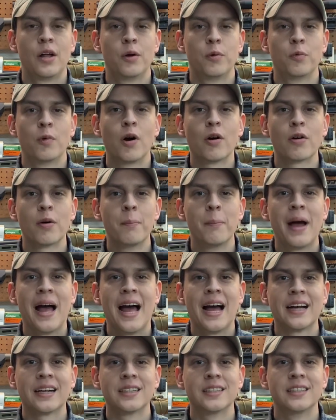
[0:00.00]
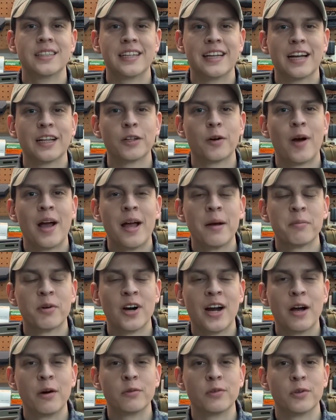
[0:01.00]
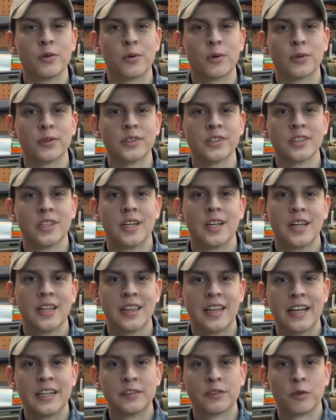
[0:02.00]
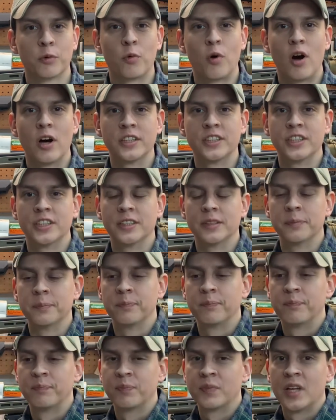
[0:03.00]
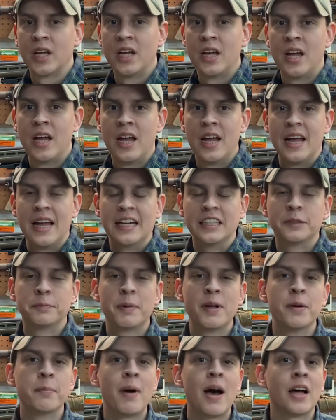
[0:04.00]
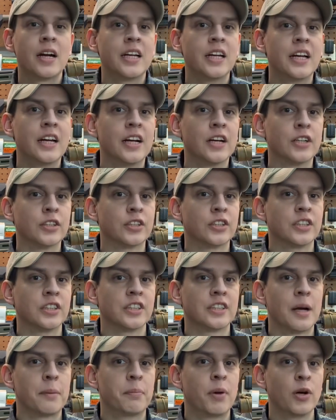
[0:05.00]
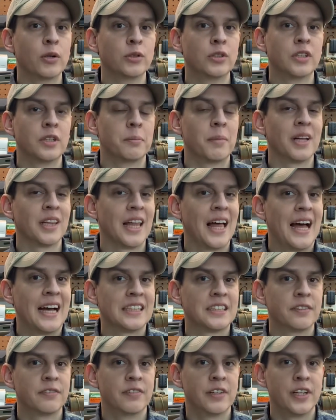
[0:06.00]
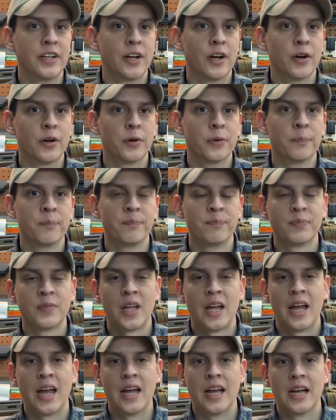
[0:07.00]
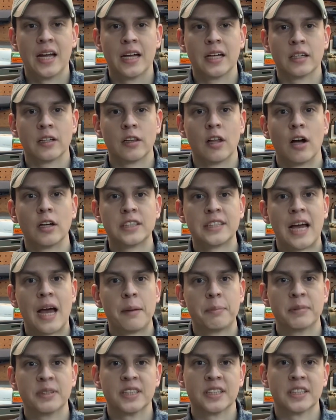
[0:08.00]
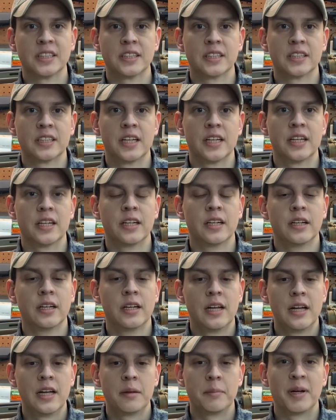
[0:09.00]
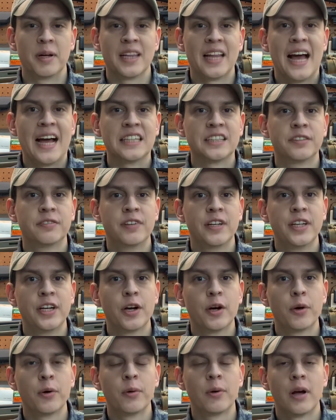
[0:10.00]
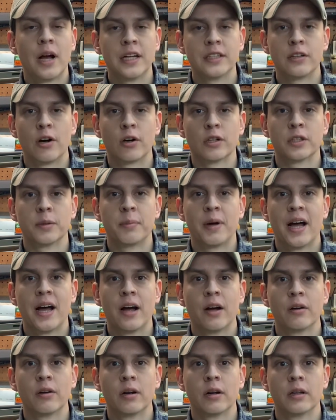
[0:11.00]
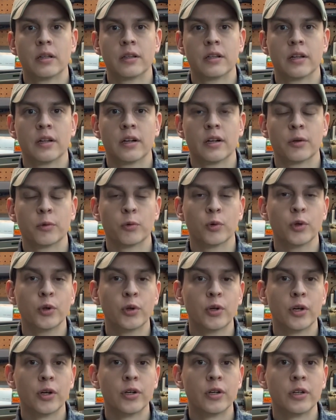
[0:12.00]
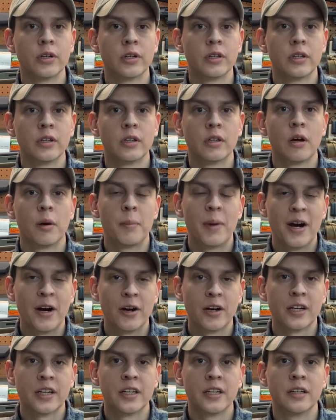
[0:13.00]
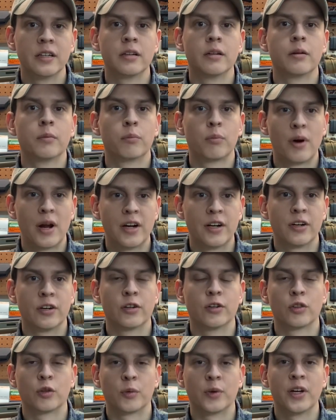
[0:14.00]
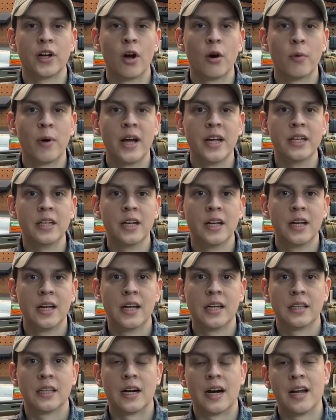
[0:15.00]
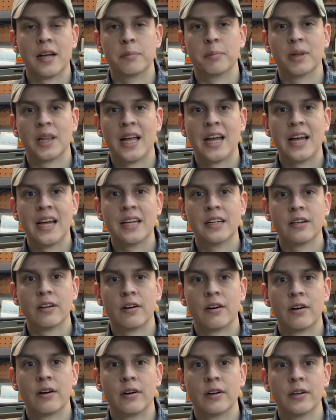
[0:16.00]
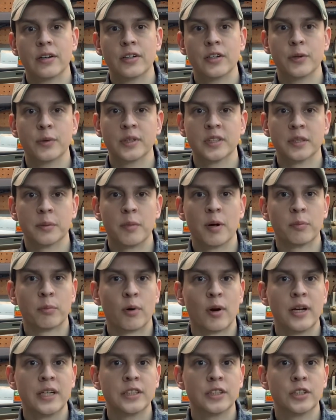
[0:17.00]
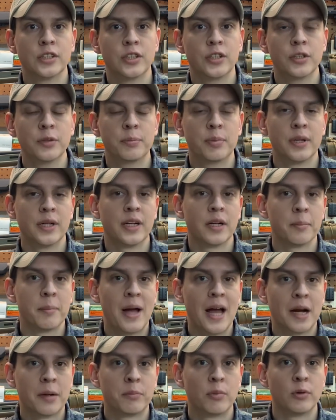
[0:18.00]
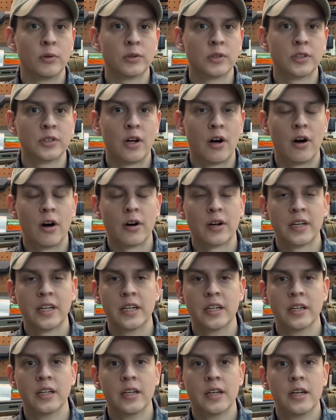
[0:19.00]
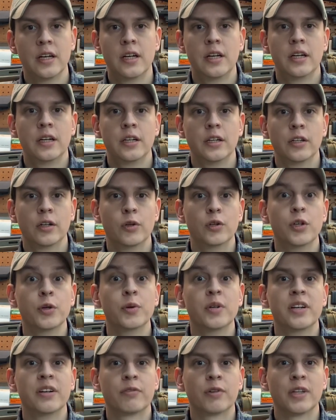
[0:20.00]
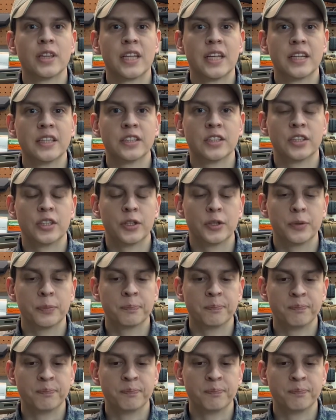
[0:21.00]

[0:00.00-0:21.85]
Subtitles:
Welcome back to Yellowhammer Outdoors. Thanks for watching. It's been about a year since I posted my last video, and a lot's happened since then. My last video, I talked about the Ruger American Predator 308 that I had planned on doing some upgrades to, putting a Magpul stock and doing different things to.